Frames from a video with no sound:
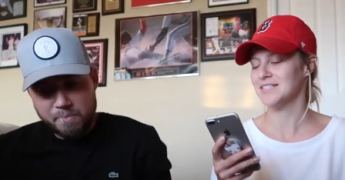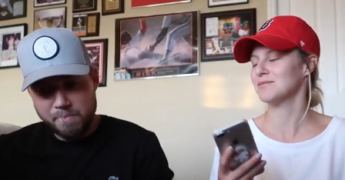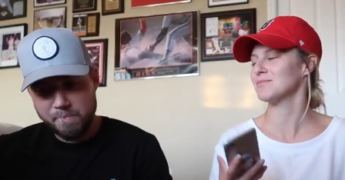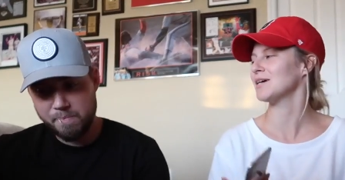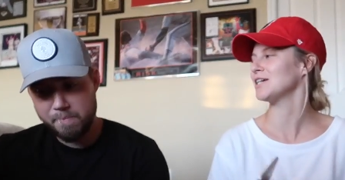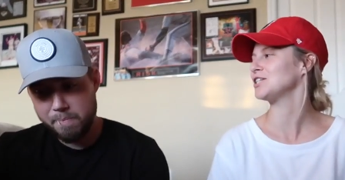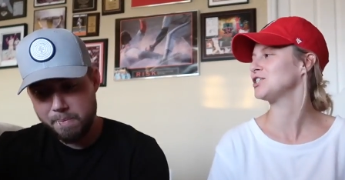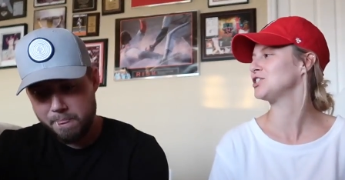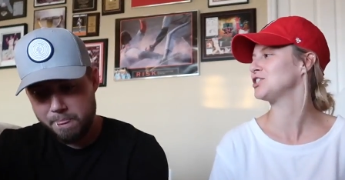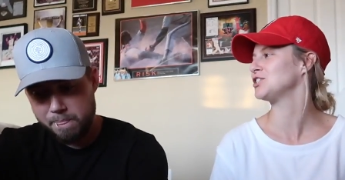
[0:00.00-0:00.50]

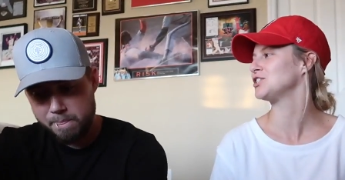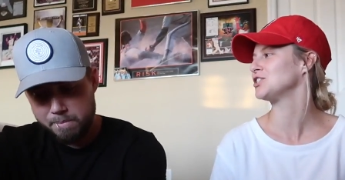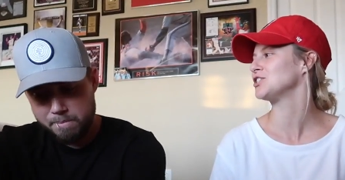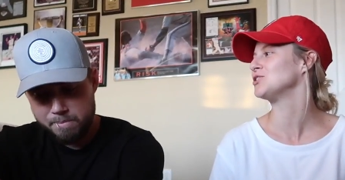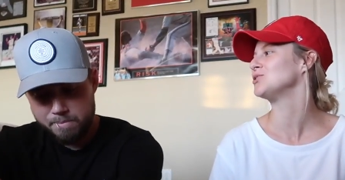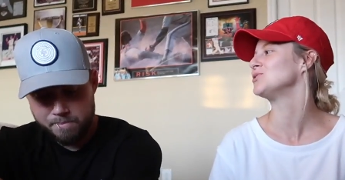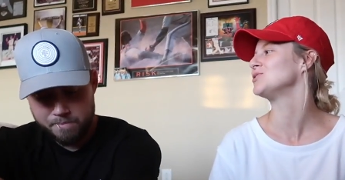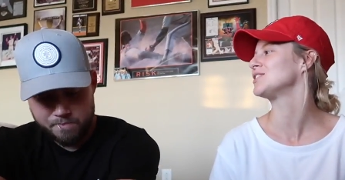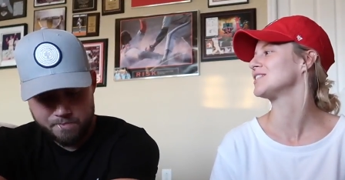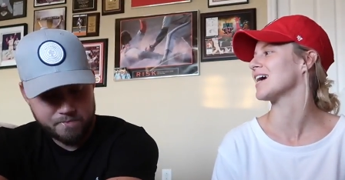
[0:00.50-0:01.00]
Speaker 1: is my
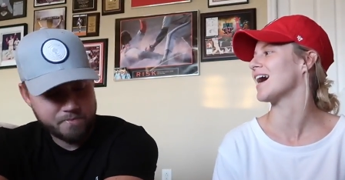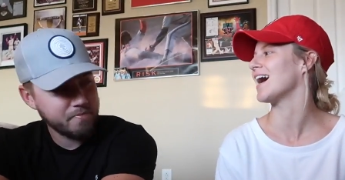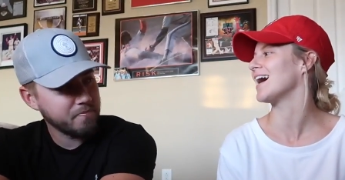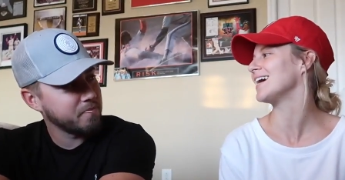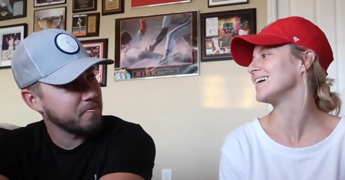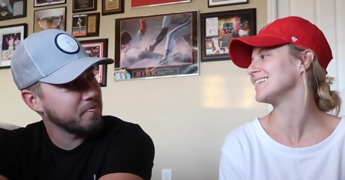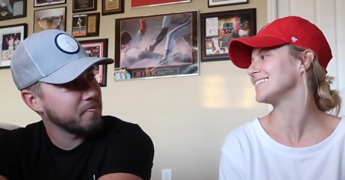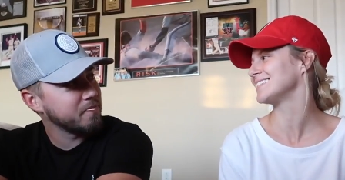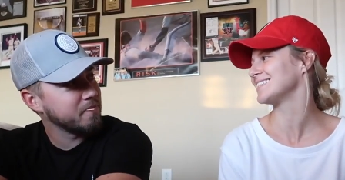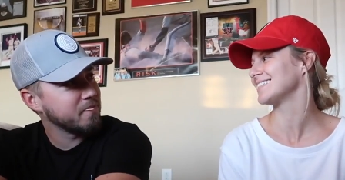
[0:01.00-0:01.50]
shoe
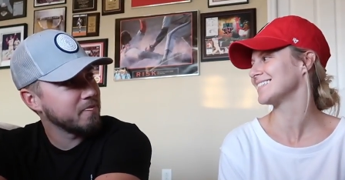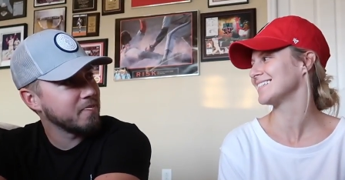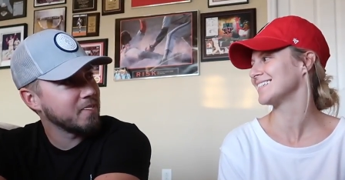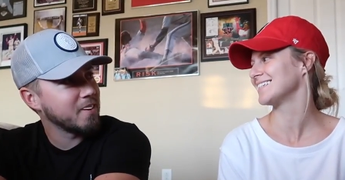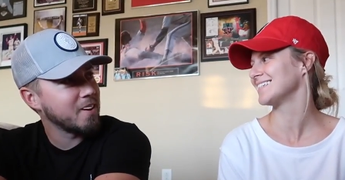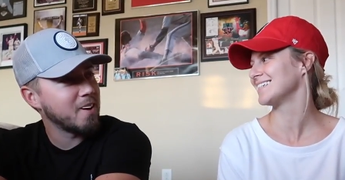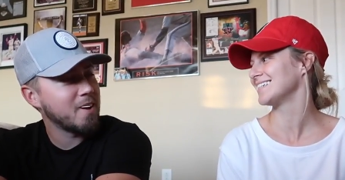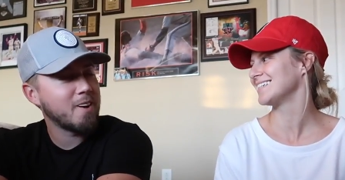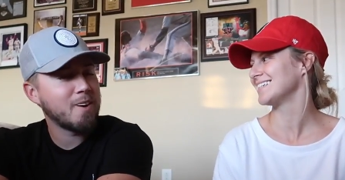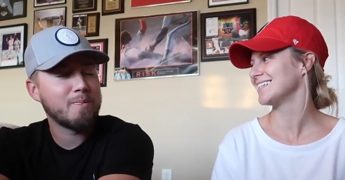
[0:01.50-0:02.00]
size?
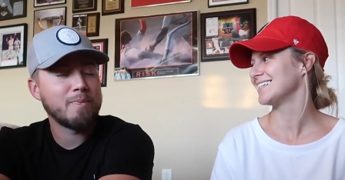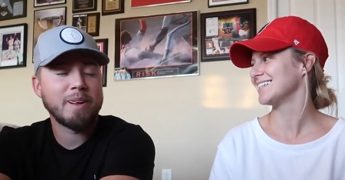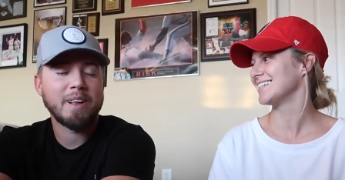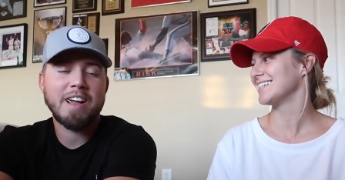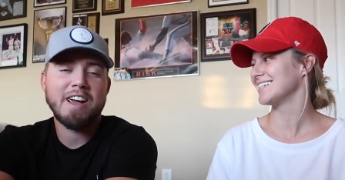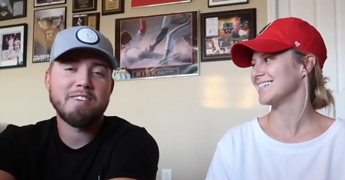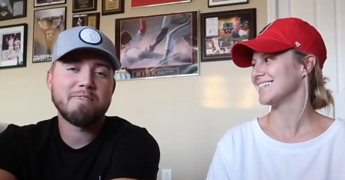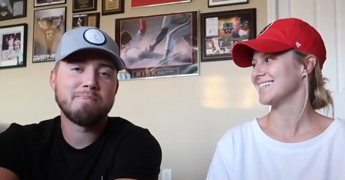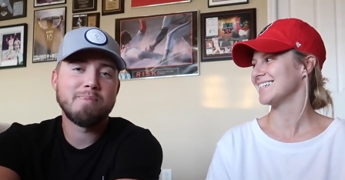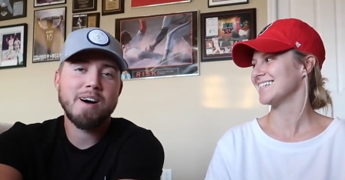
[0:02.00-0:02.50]
Speaker 2: Oh
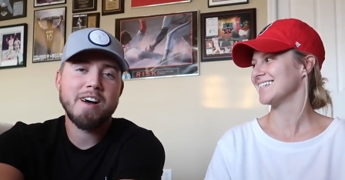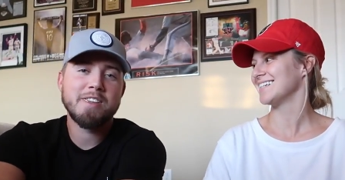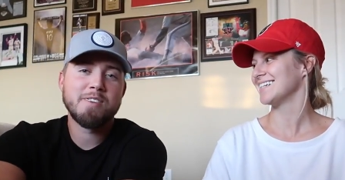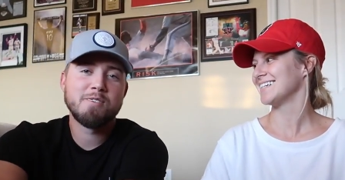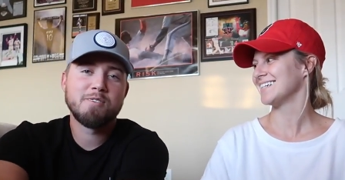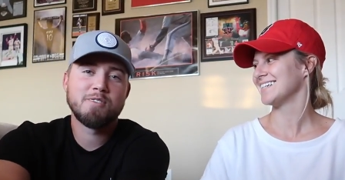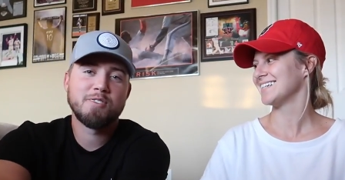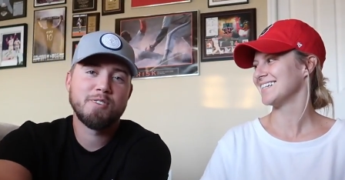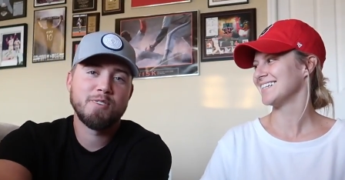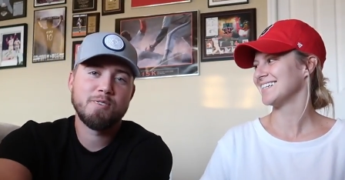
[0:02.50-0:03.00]
my, I've
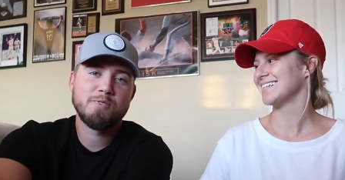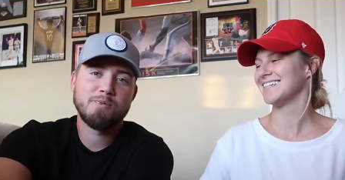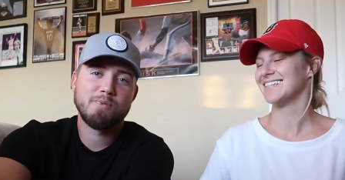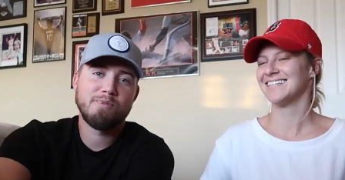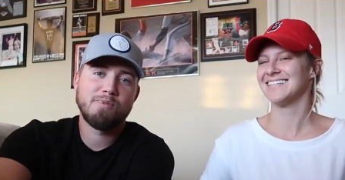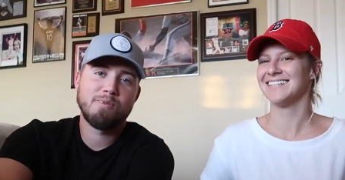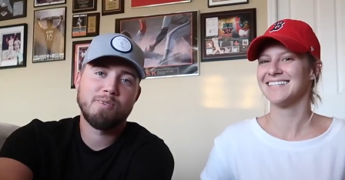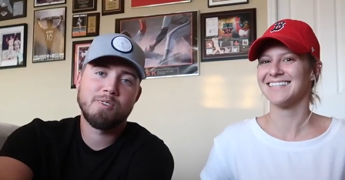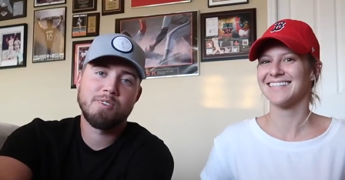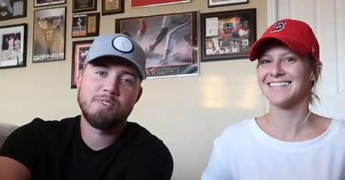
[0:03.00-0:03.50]
bought you
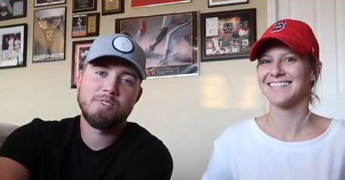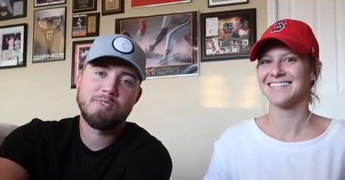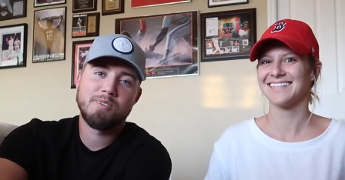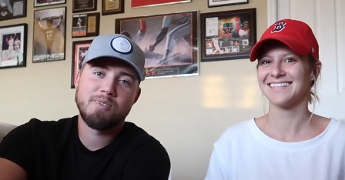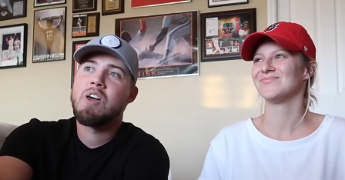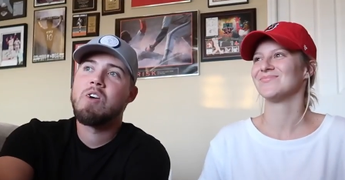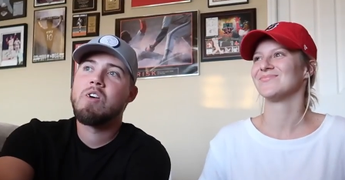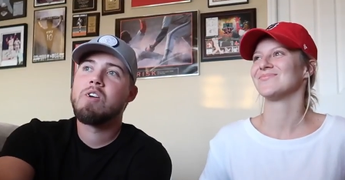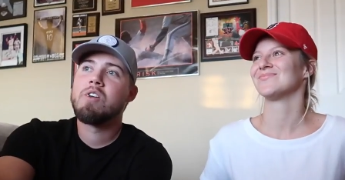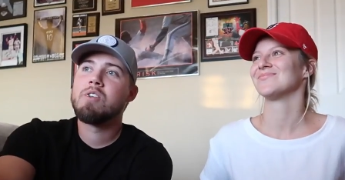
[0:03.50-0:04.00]
shoes before
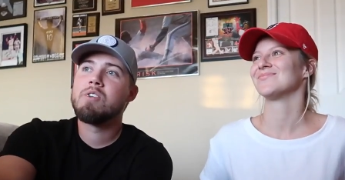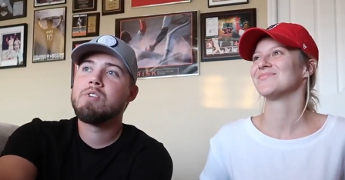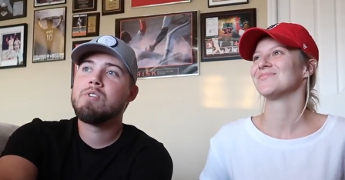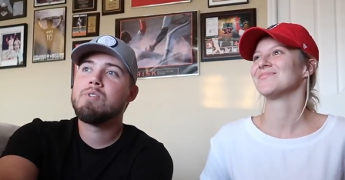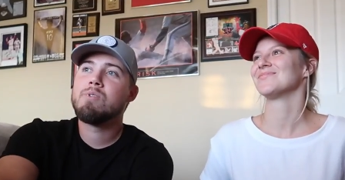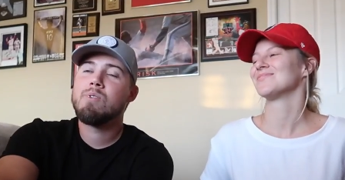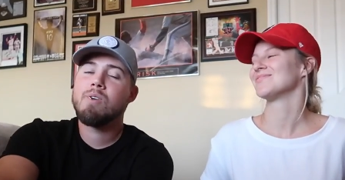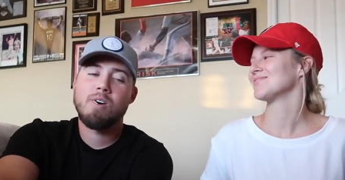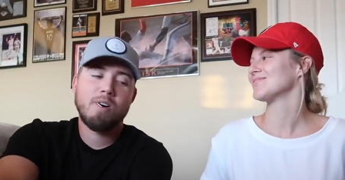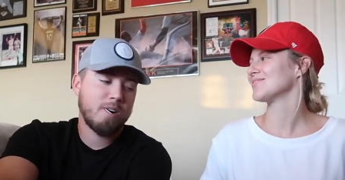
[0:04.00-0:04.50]
too.
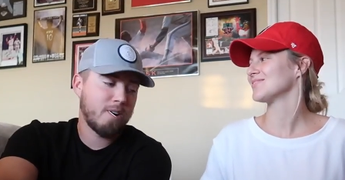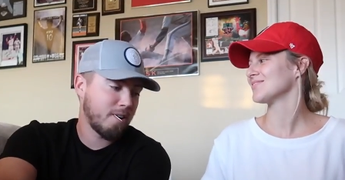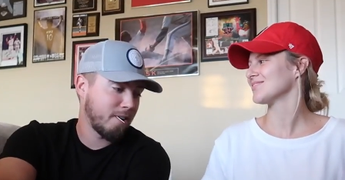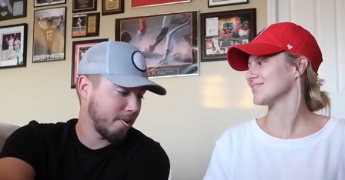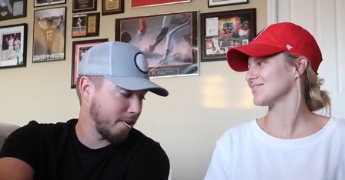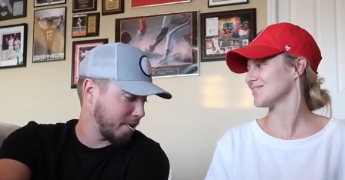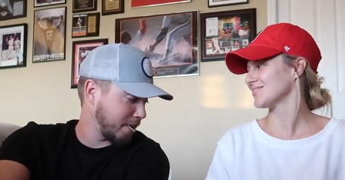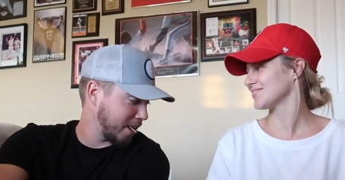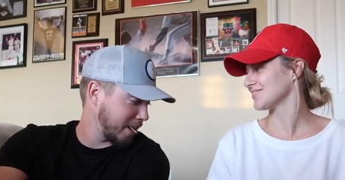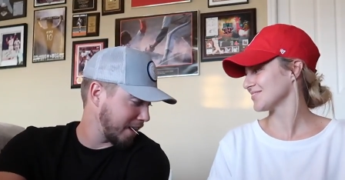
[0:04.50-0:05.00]
You
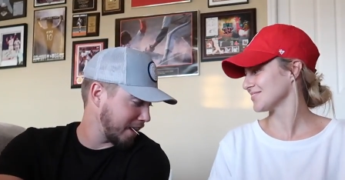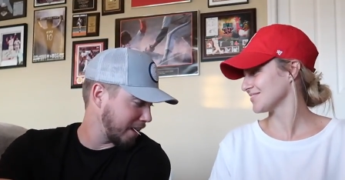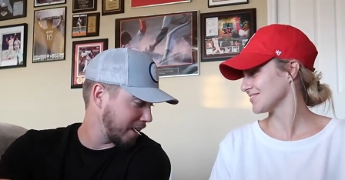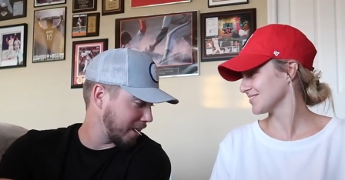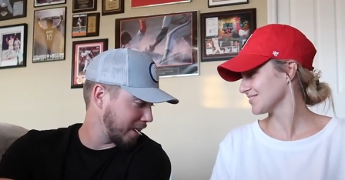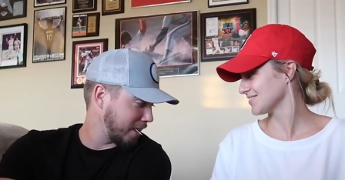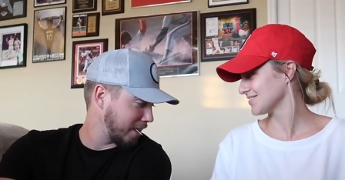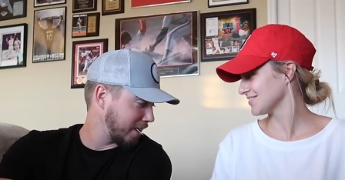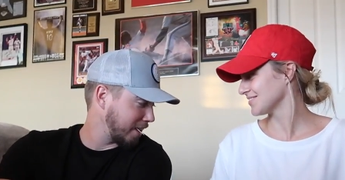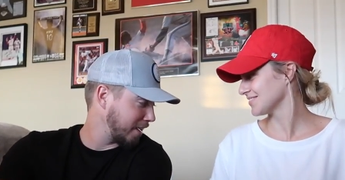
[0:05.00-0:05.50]
are
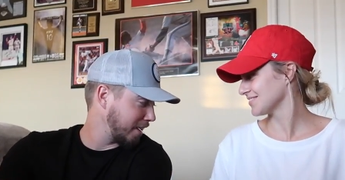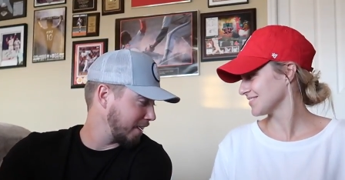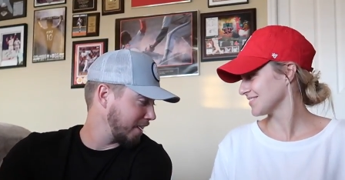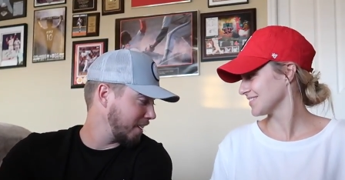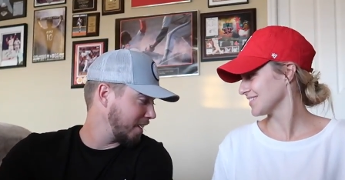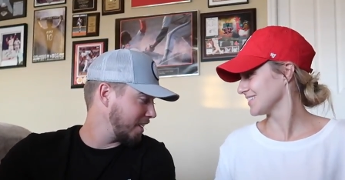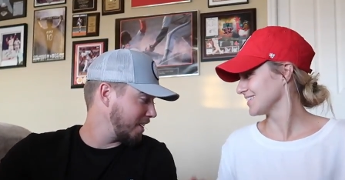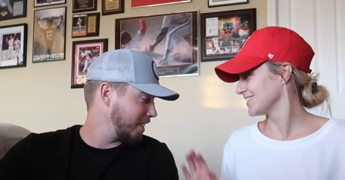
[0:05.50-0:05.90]
a...